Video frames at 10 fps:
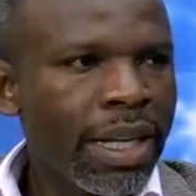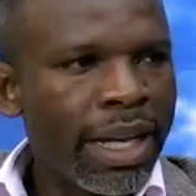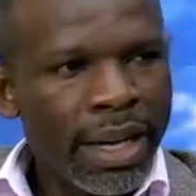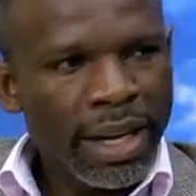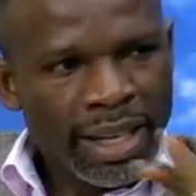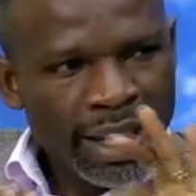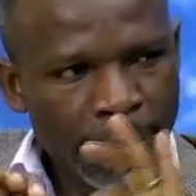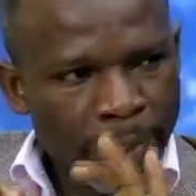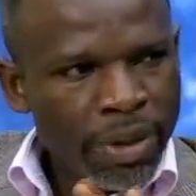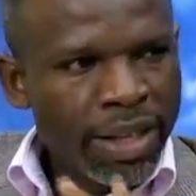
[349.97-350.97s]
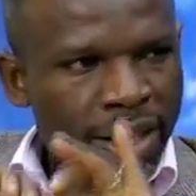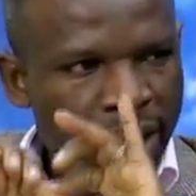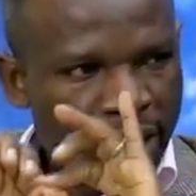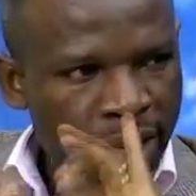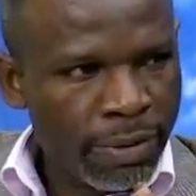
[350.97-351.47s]
Let them put the right
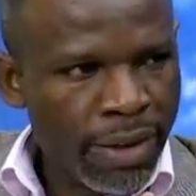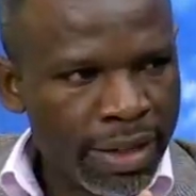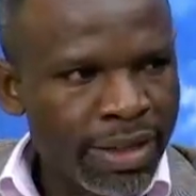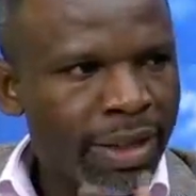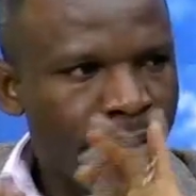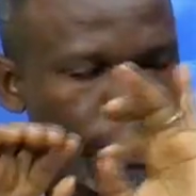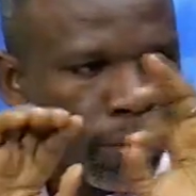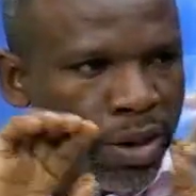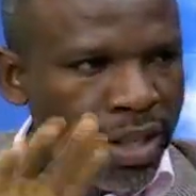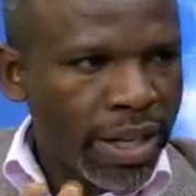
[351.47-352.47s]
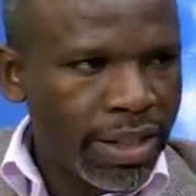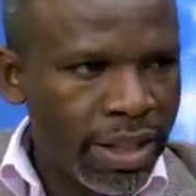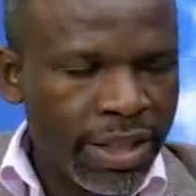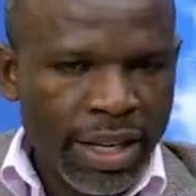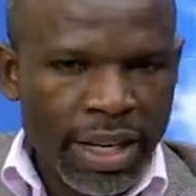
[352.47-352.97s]
levers, float the
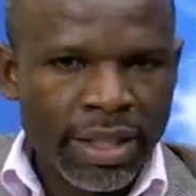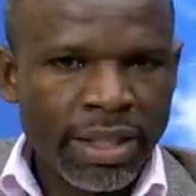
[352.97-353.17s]
exchange rate,